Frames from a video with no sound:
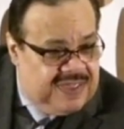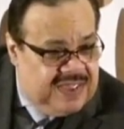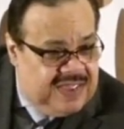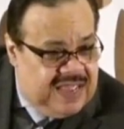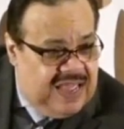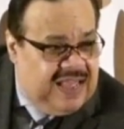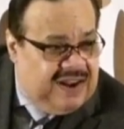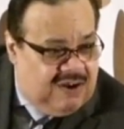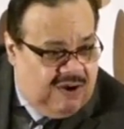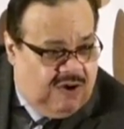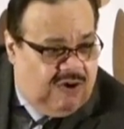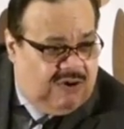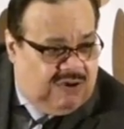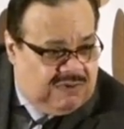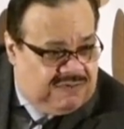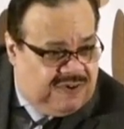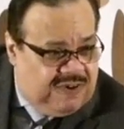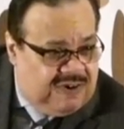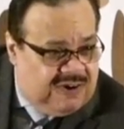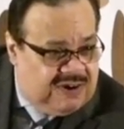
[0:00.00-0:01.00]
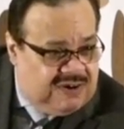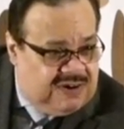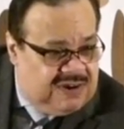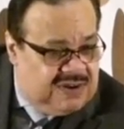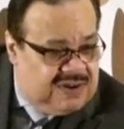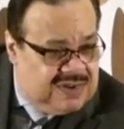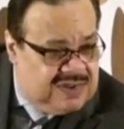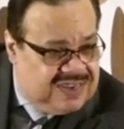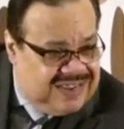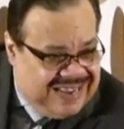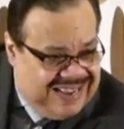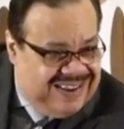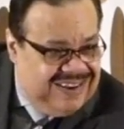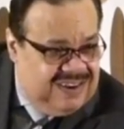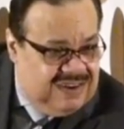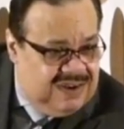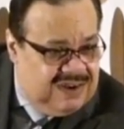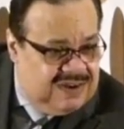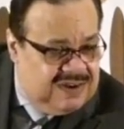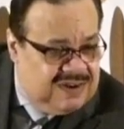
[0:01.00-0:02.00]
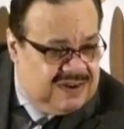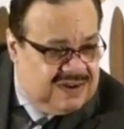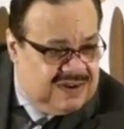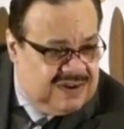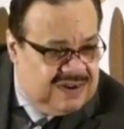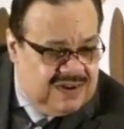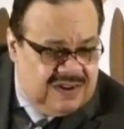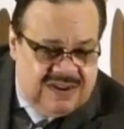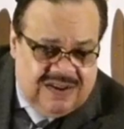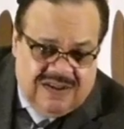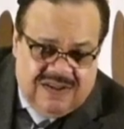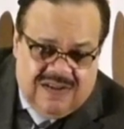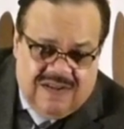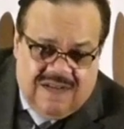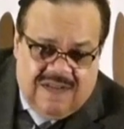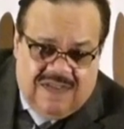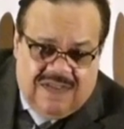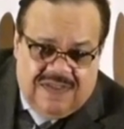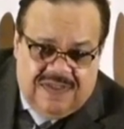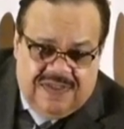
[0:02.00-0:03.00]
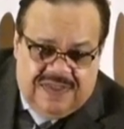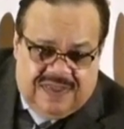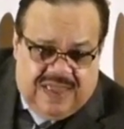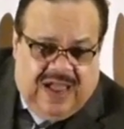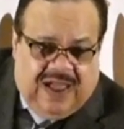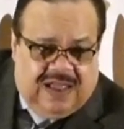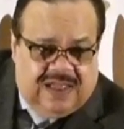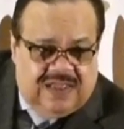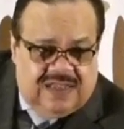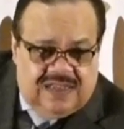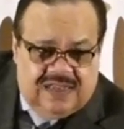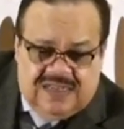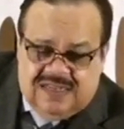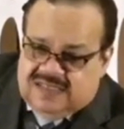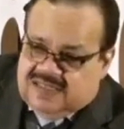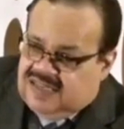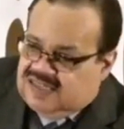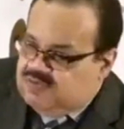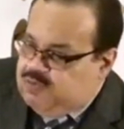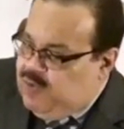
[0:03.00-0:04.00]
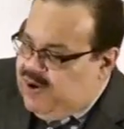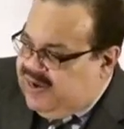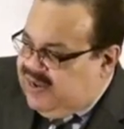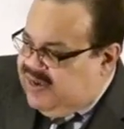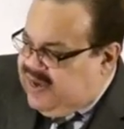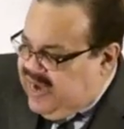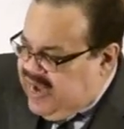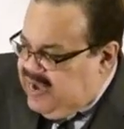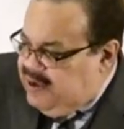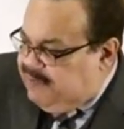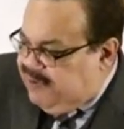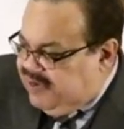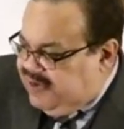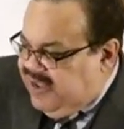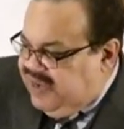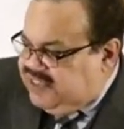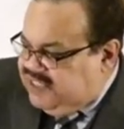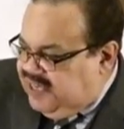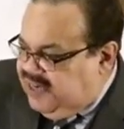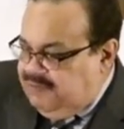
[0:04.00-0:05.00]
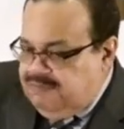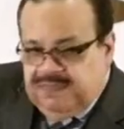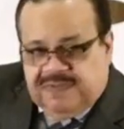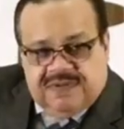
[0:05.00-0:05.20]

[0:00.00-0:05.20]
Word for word: and all of her kin? Yeah, this wicked Haman, that's him.